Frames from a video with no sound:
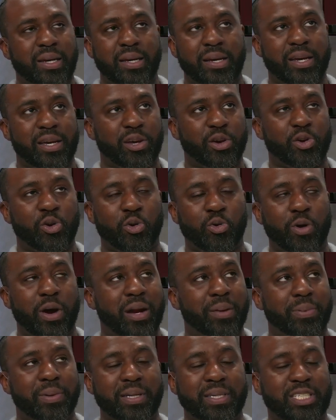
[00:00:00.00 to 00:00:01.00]

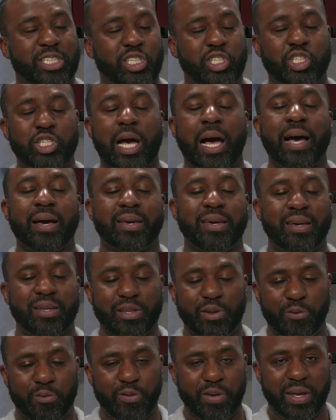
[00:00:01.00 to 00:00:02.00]
incredibly shocking
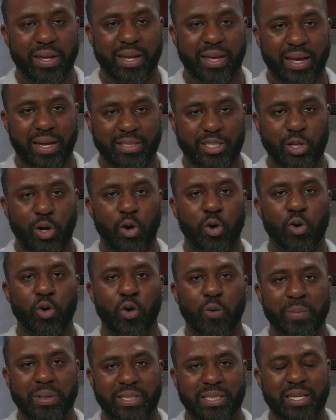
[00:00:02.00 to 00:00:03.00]
defeat against the
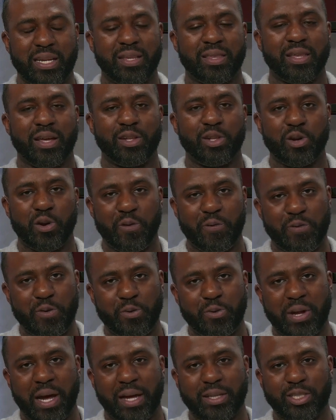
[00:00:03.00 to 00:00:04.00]
Oklahoma City Thunder a
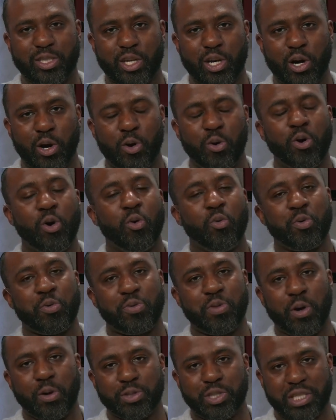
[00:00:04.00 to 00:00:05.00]
few nights ago with
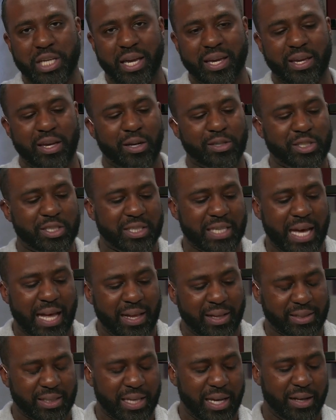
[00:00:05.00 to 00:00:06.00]
no Shai
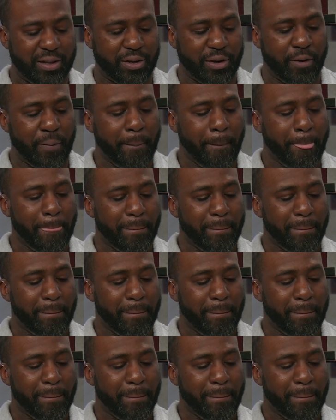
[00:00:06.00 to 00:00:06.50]
Gilgeous-Alexander.